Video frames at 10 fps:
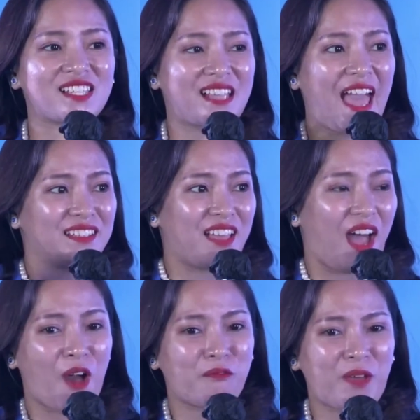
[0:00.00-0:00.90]
stand
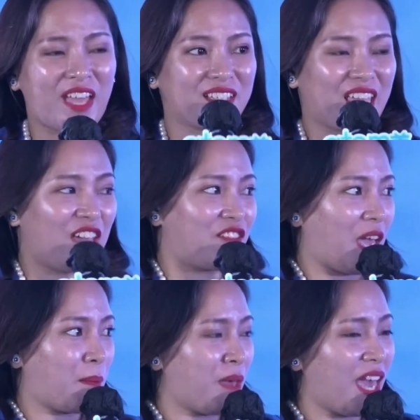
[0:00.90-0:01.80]
up and give
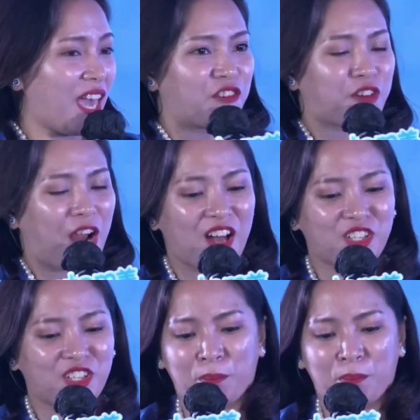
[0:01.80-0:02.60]
a big round of